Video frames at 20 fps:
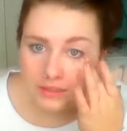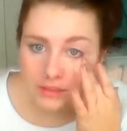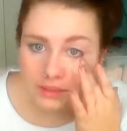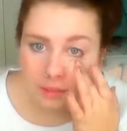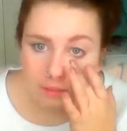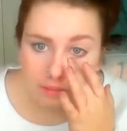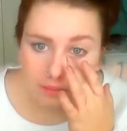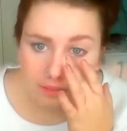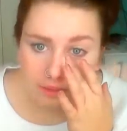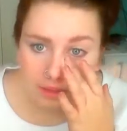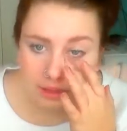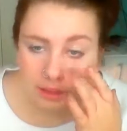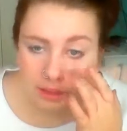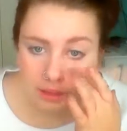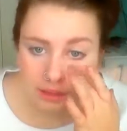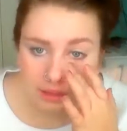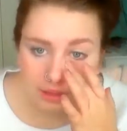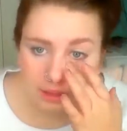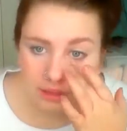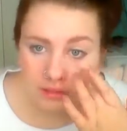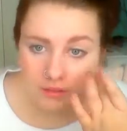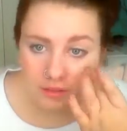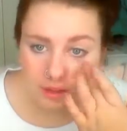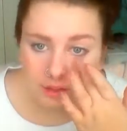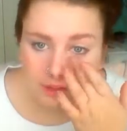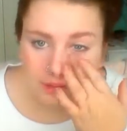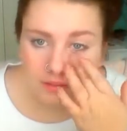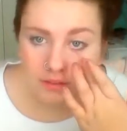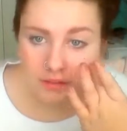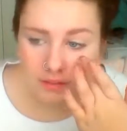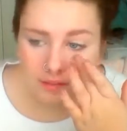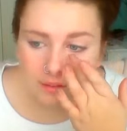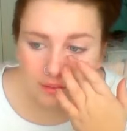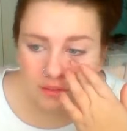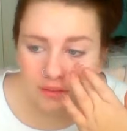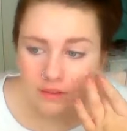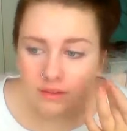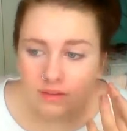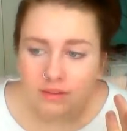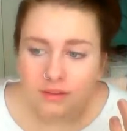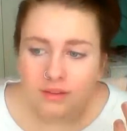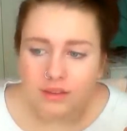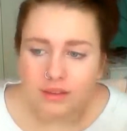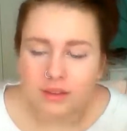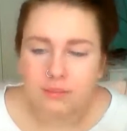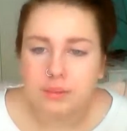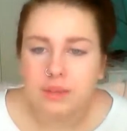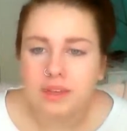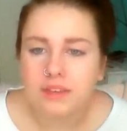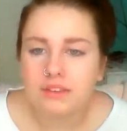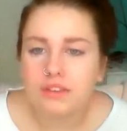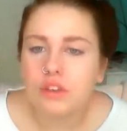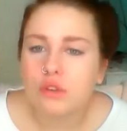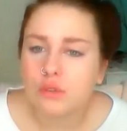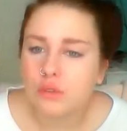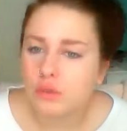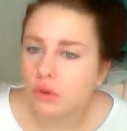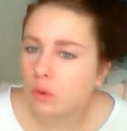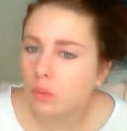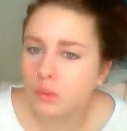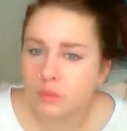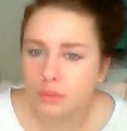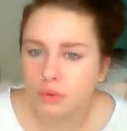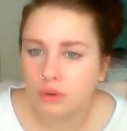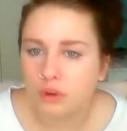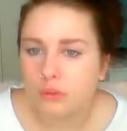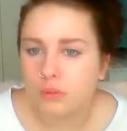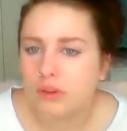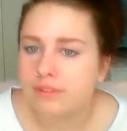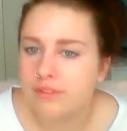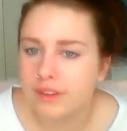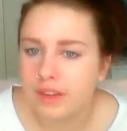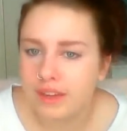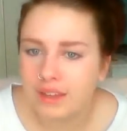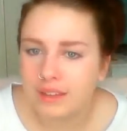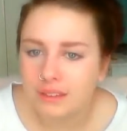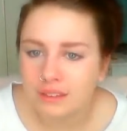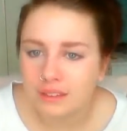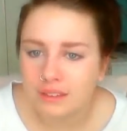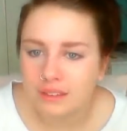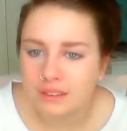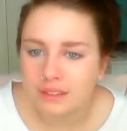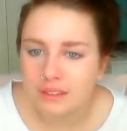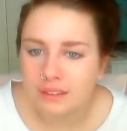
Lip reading: something, it makes you not want to put it on my face.